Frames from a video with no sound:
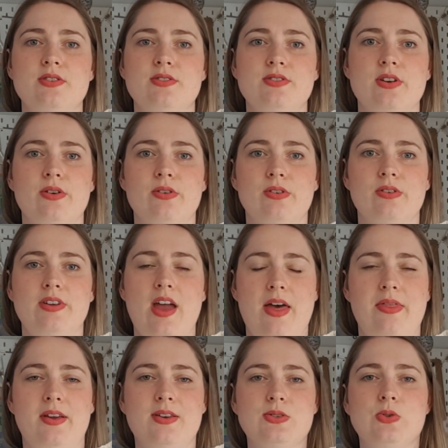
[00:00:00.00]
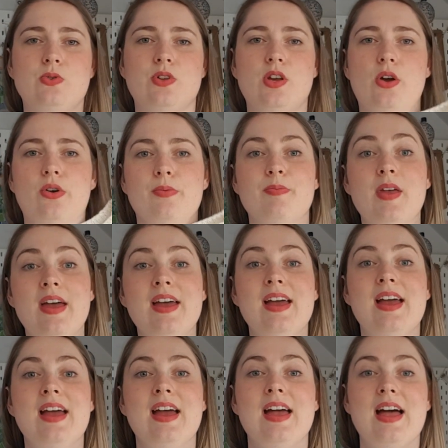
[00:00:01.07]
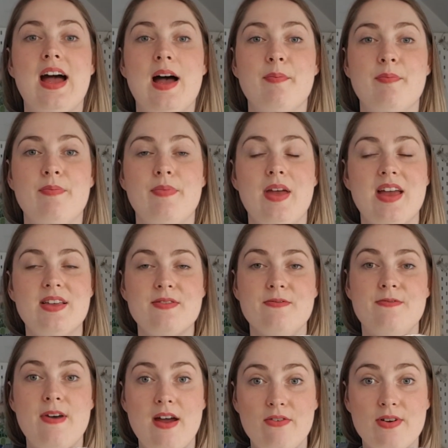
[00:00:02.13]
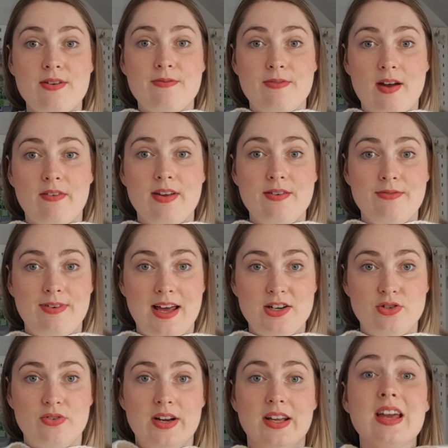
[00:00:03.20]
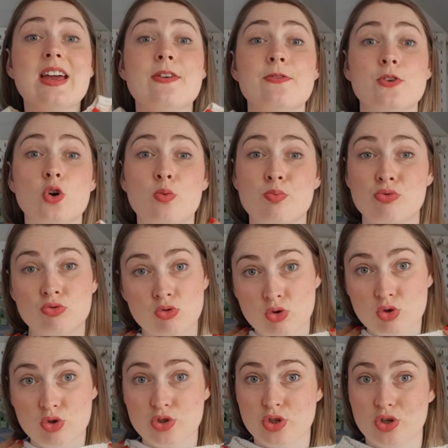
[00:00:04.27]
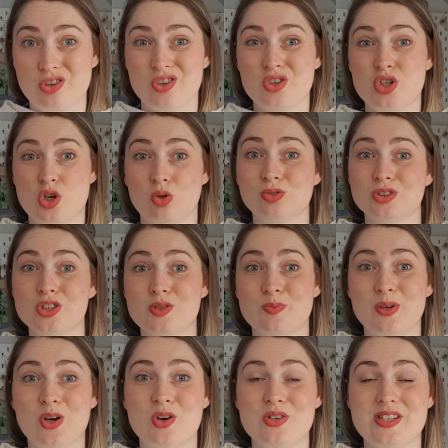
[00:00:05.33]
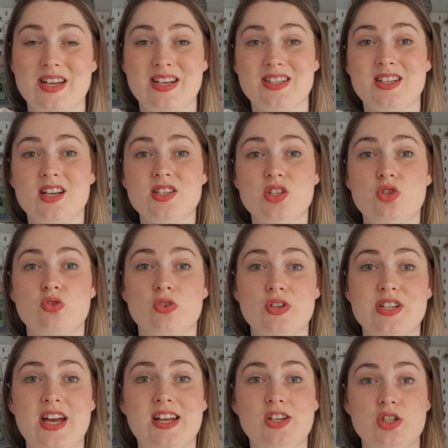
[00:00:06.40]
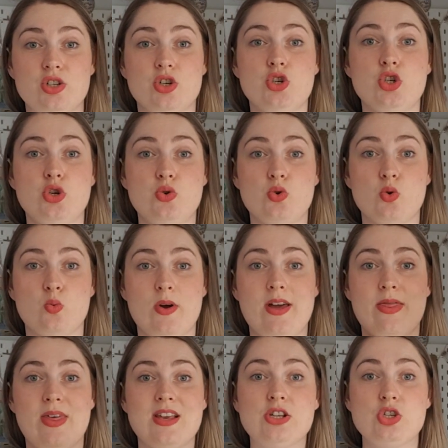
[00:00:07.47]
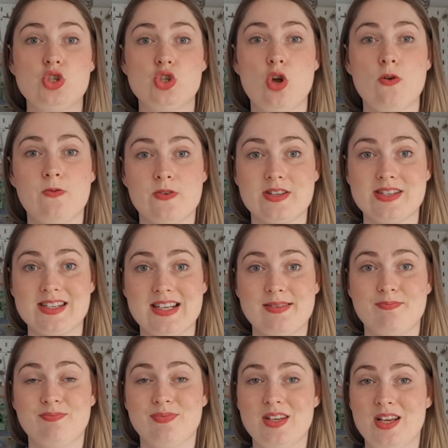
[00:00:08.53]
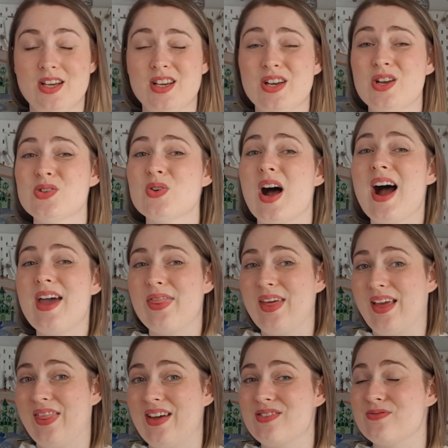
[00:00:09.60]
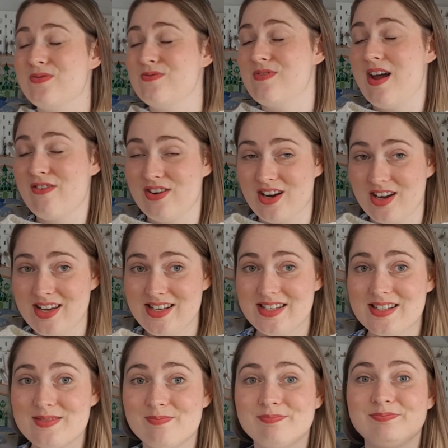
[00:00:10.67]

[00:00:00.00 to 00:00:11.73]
So yeah, I think it's called a yoke. Very, very flattering if you're broad on your shoulders, because it doesn't draw attention to your width, it softens it. So I think that's very nice.